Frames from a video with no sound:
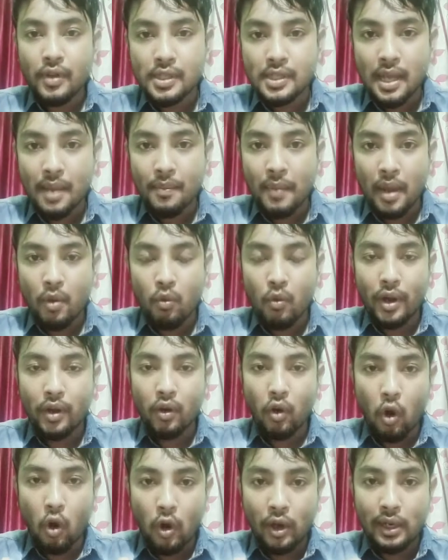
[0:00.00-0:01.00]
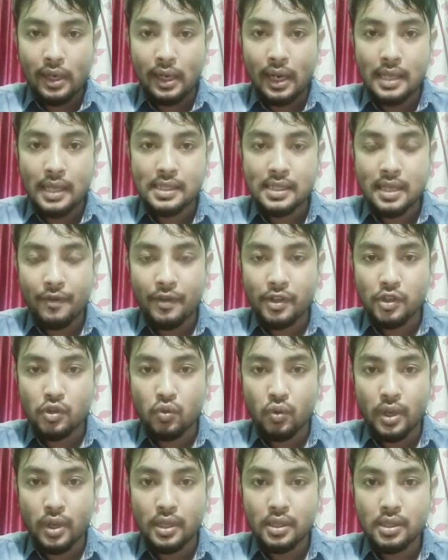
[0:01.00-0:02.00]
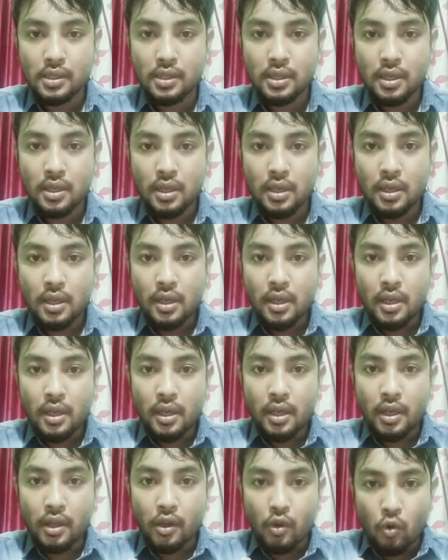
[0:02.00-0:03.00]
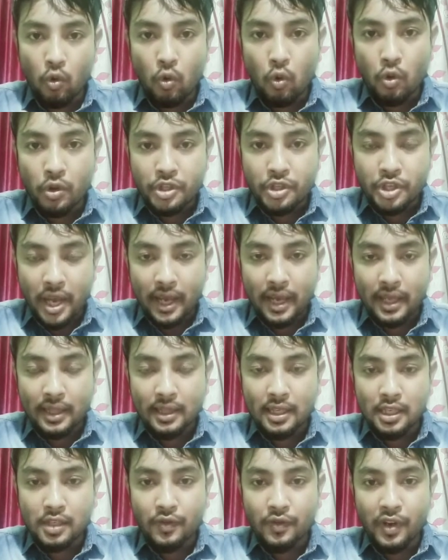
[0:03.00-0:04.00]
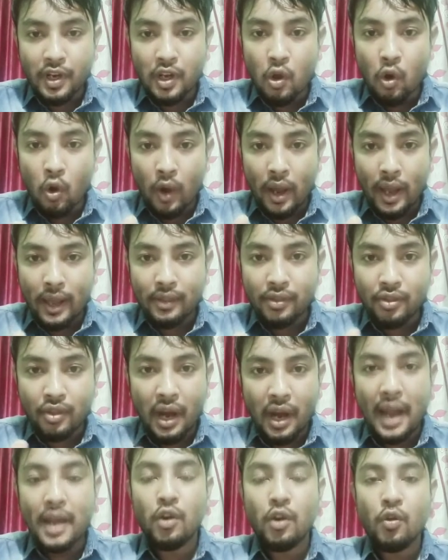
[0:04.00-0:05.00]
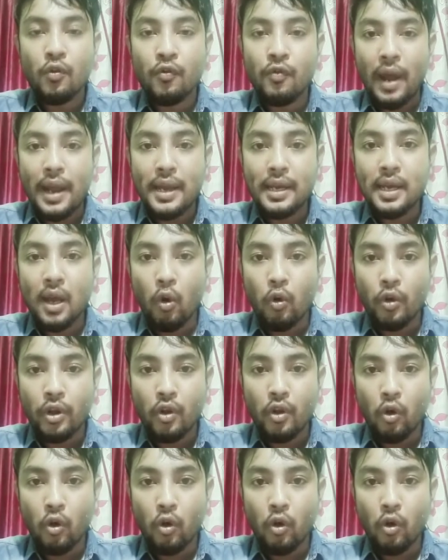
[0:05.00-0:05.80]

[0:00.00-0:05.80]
I want all class 7 students, you check at this video and try to find out your